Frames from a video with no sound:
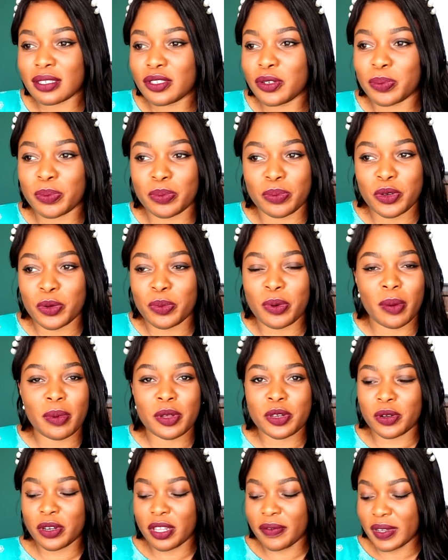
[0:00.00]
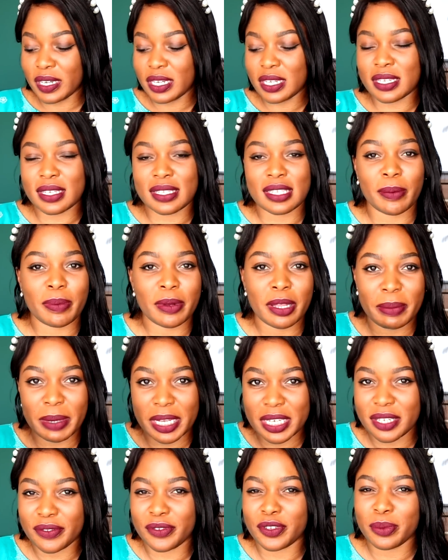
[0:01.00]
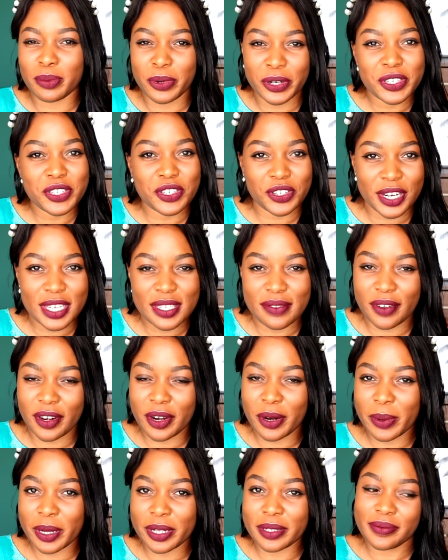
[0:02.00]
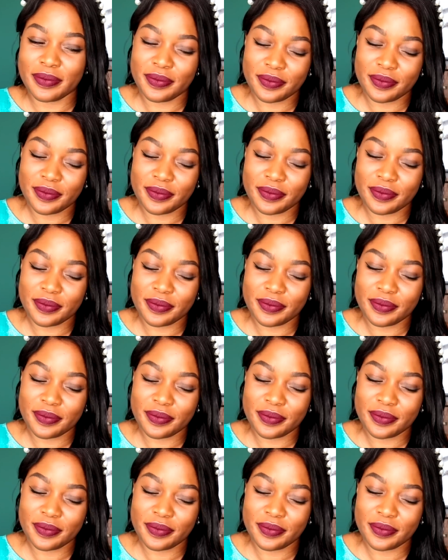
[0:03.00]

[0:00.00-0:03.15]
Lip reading: You probably don't even need to supplement if you moisturize very well.